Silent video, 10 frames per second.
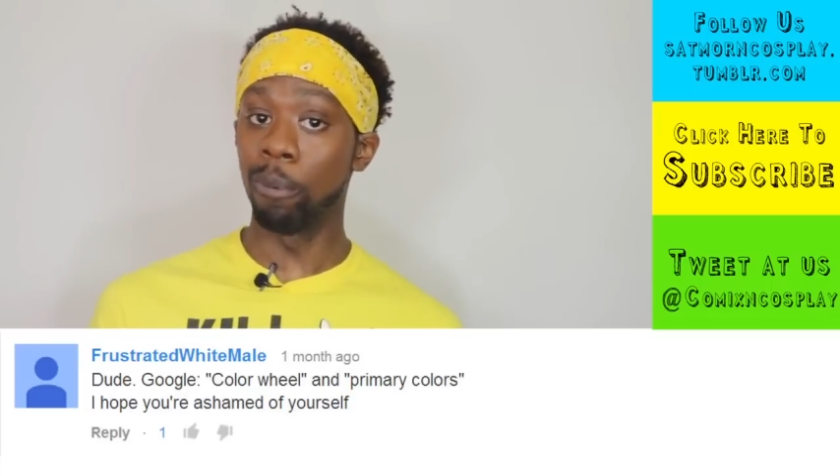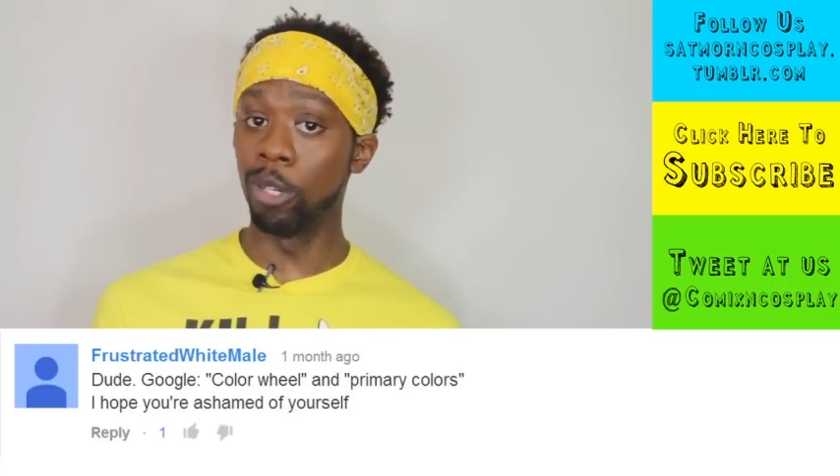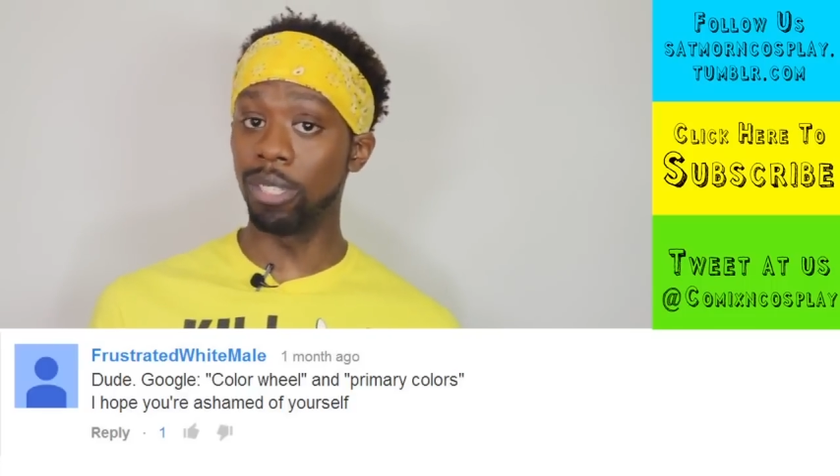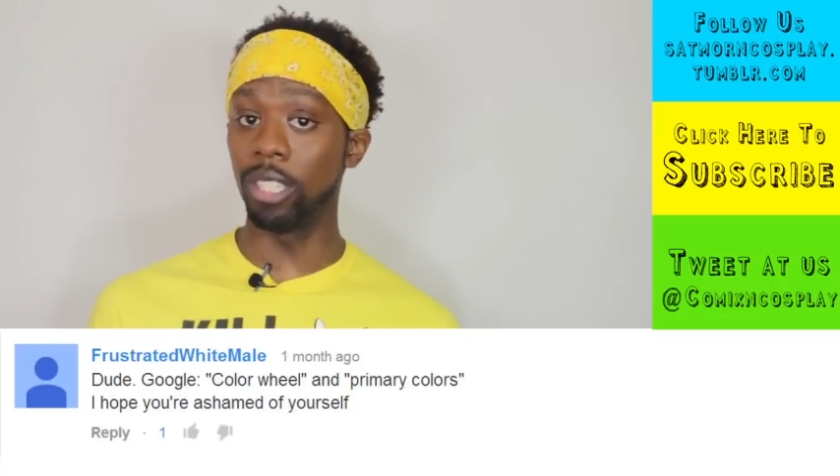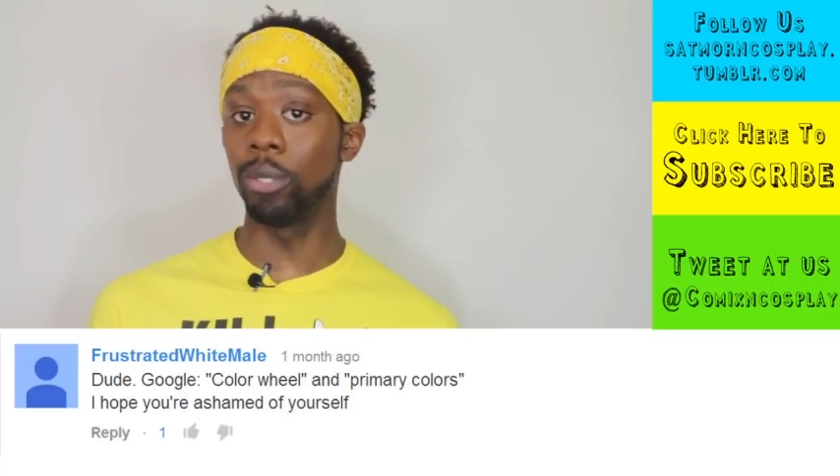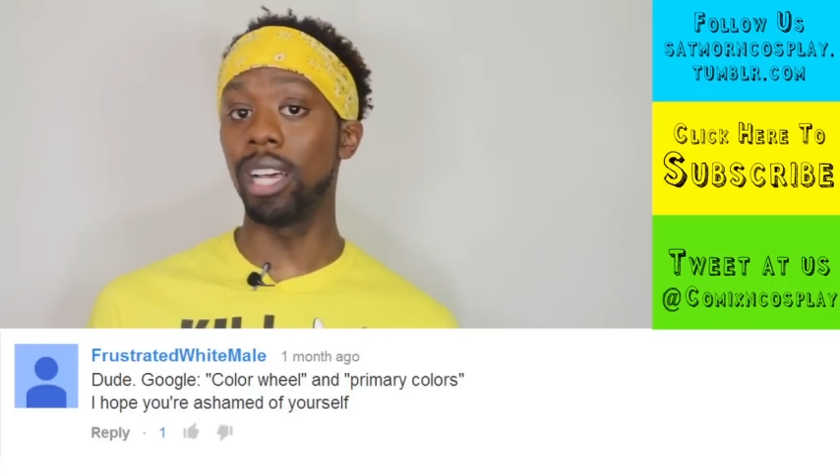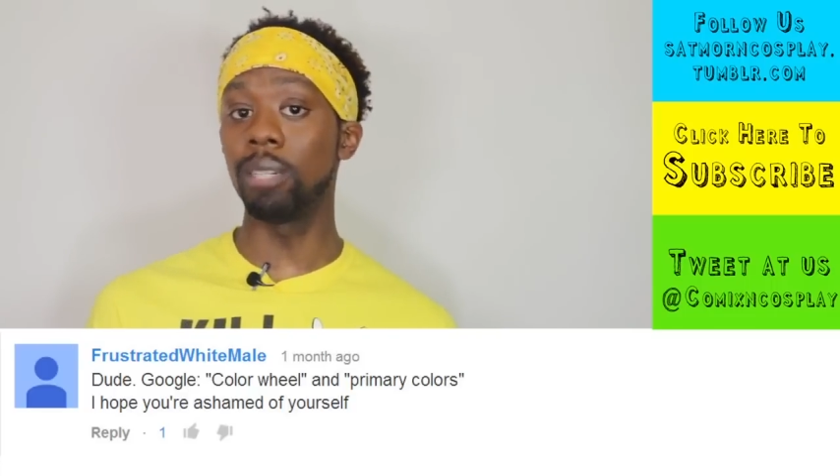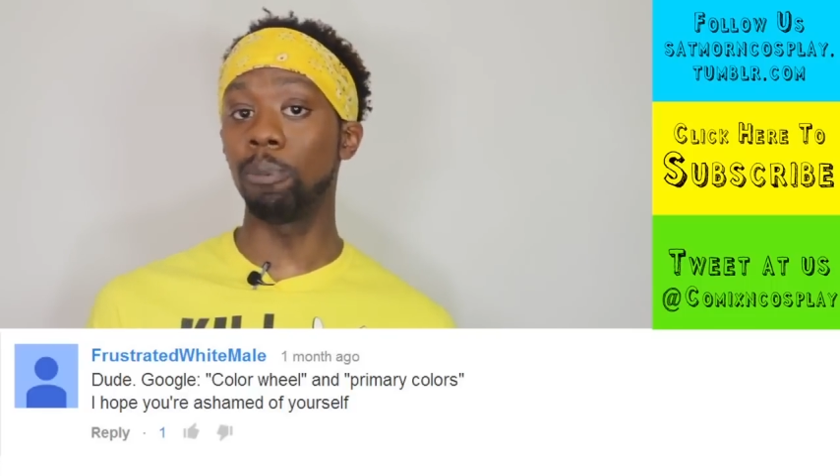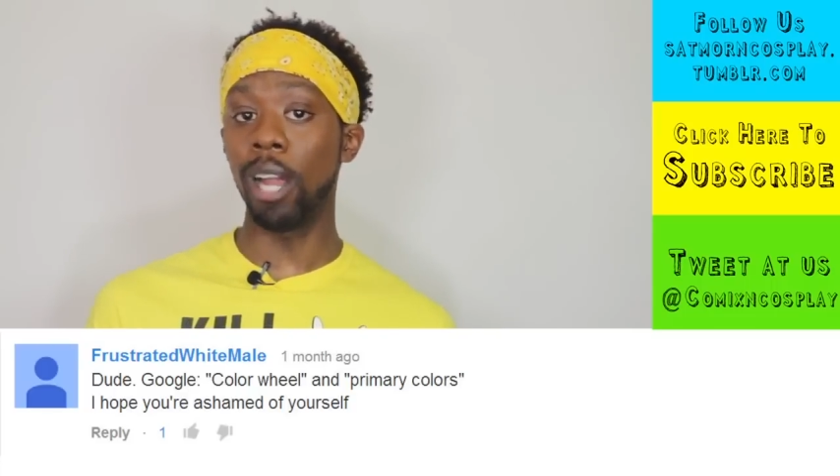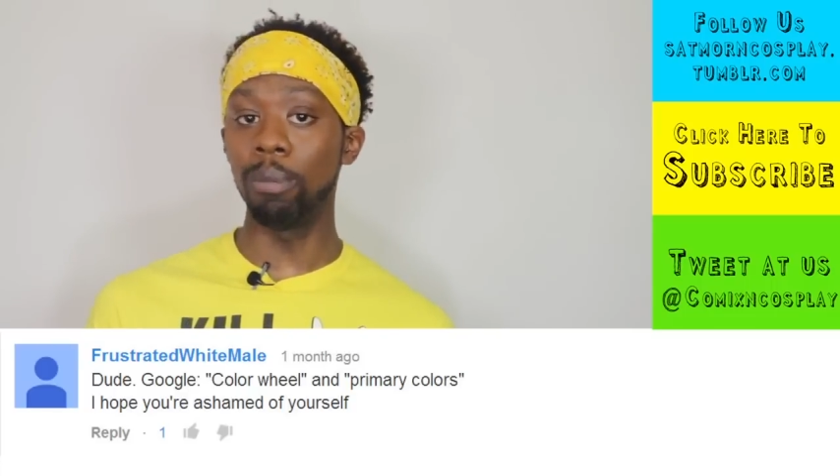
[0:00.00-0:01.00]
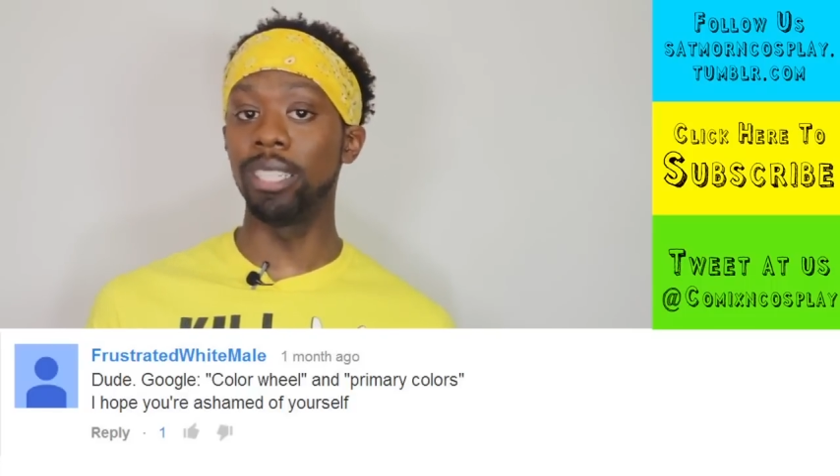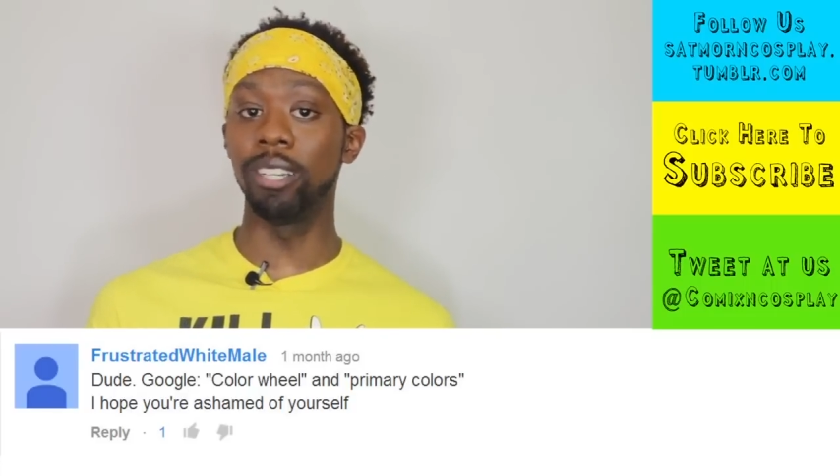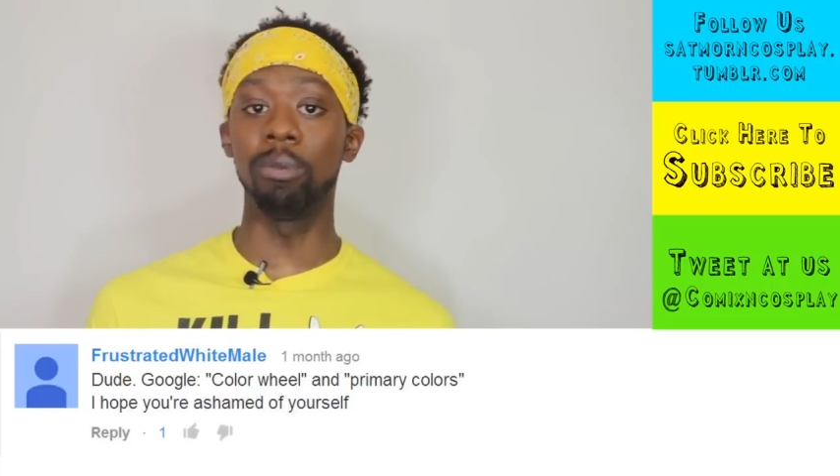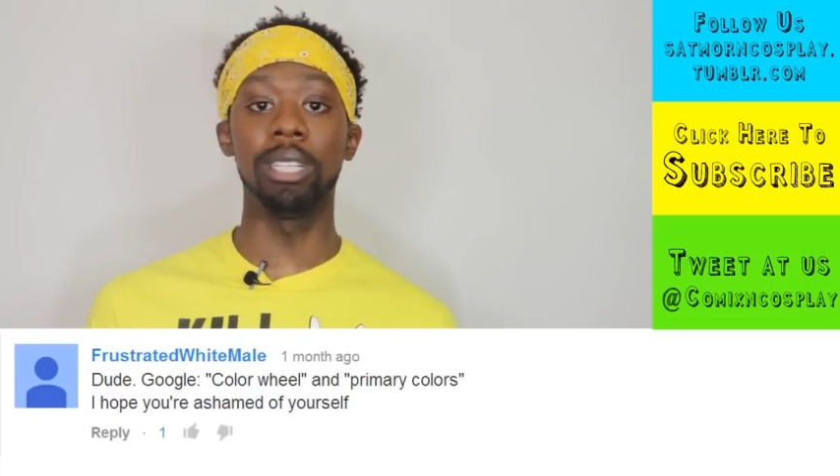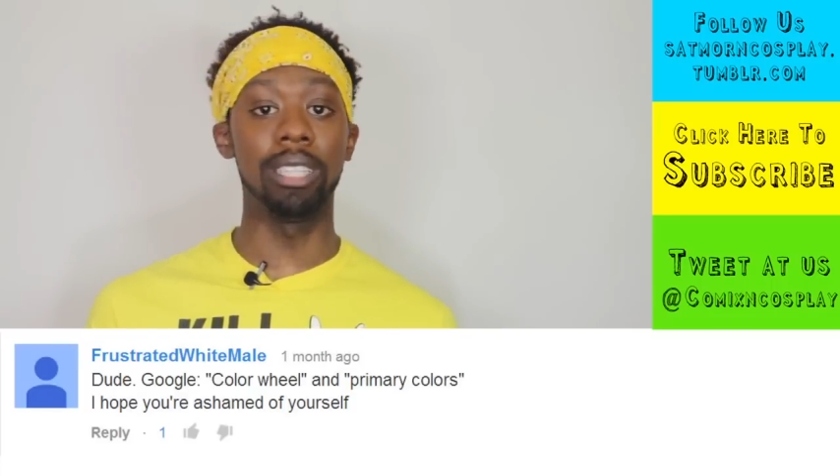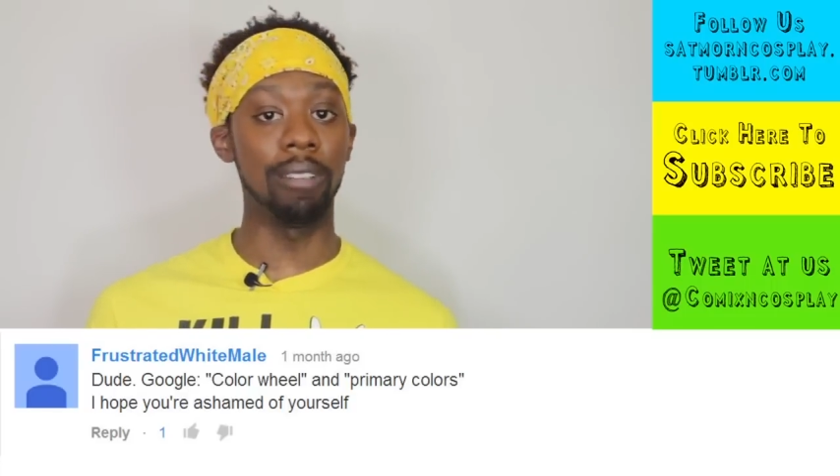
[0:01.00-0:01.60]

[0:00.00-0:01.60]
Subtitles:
proves that you guys probably didn't really